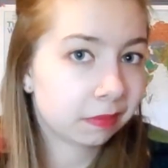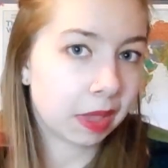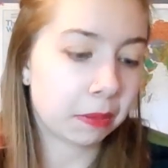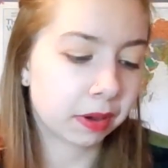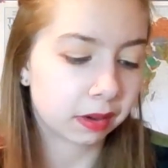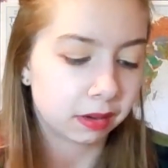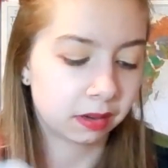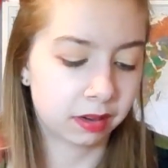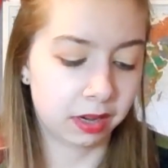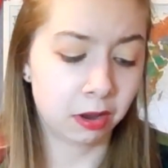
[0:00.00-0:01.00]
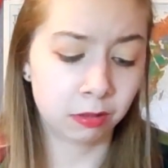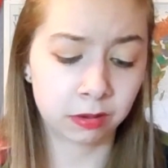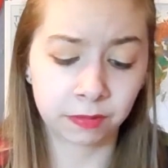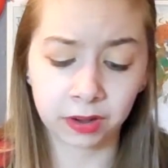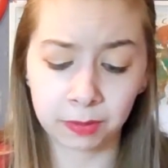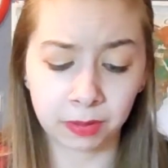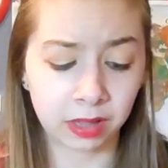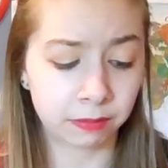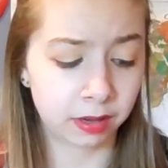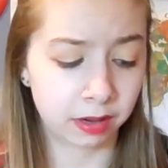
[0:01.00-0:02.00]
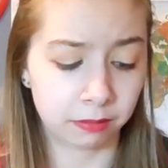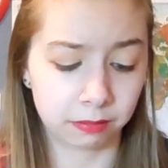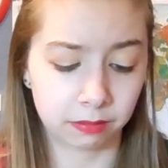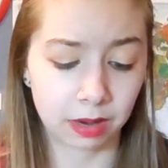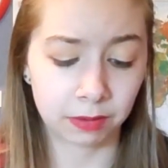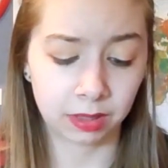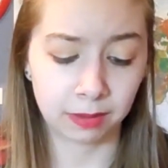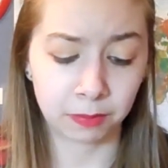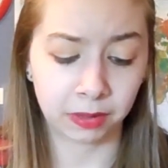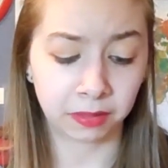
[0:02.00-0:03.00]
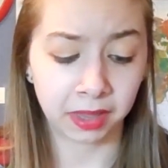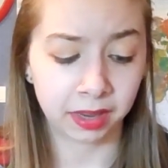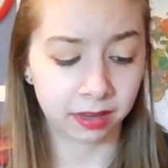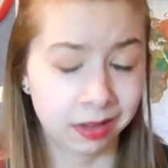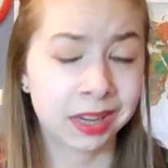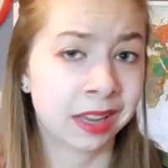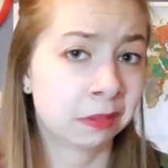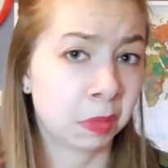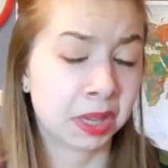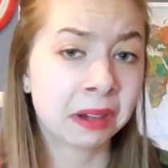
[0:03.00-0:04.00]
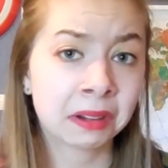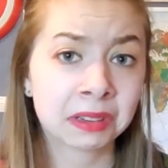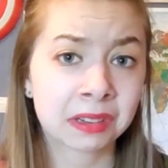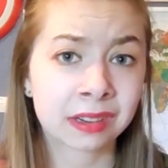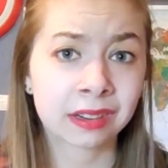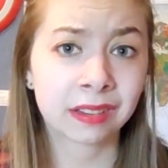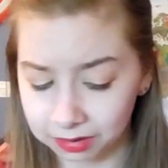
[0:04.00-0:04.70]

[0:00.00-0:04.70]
They were I know they're very beloved and everything, but like I didn't connect with the characters.